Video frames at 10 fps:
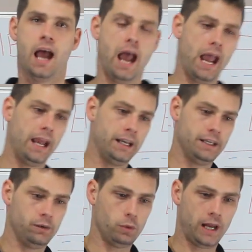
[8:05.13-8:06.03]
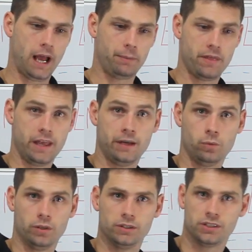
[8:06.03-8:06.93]
and what happened then
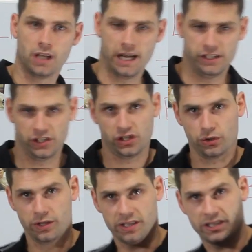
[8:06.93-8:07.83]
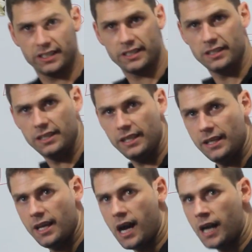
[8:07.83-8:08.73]
was I just sort of
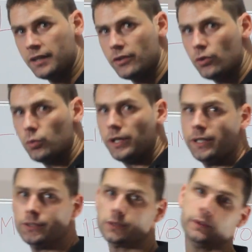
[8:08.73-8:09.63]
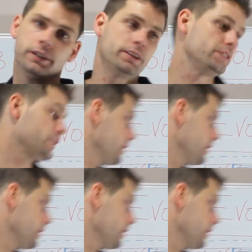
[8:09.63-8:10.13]
slid under the wheels, because